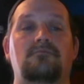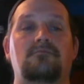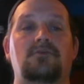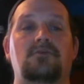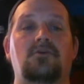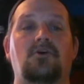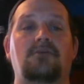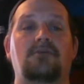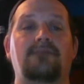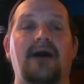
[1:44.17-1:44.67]

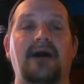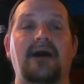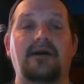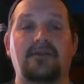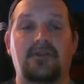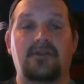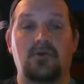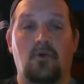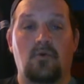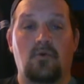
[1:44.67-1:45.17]
you look back
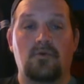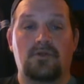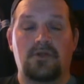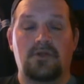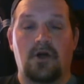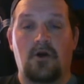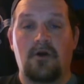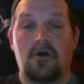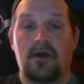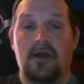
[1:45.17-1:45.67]
at the old
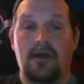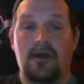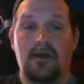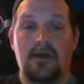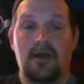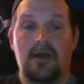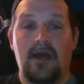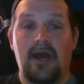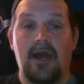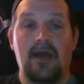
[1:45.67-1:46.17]
Atari
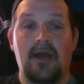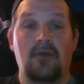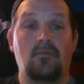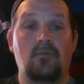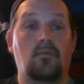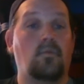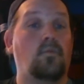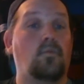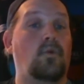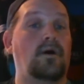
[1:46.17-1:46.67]

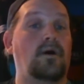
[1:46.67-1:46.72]
and